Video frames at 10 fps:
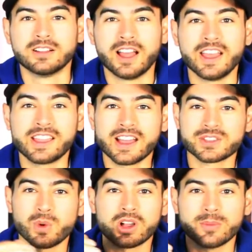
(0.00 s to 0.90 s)
Hey
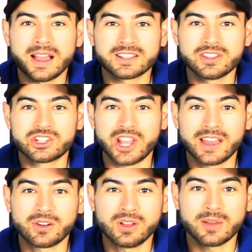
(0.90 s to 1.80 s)
guys, welcome back to the
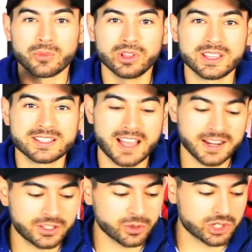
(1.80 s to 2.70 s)
channel. I'm really
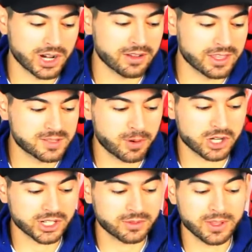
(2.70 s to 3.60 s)
excited to share this
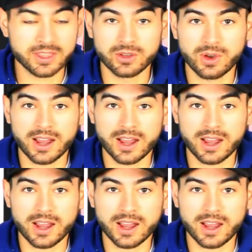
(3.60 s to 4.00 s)
project with you.